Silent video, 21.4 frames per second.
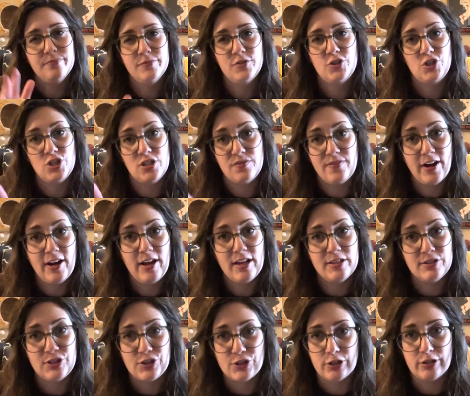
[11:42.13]
She's very
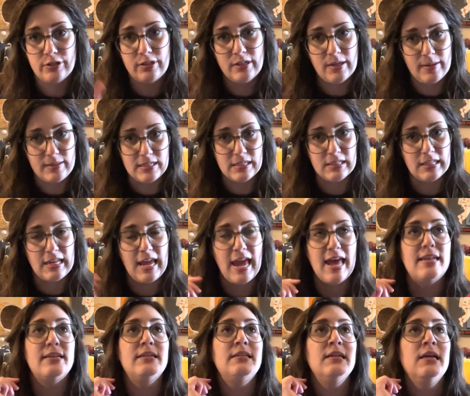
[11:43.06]
uncertain until the
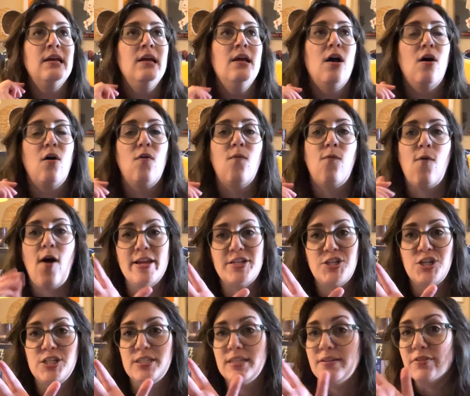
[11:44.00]
end of why
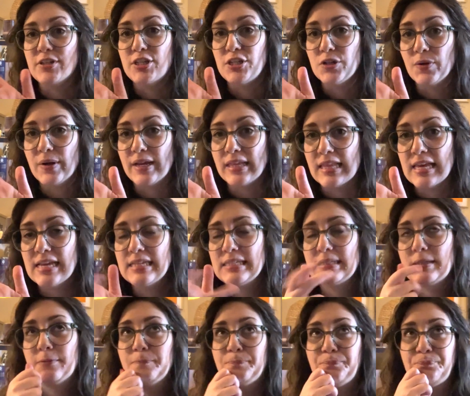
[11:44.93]
she's even doing this,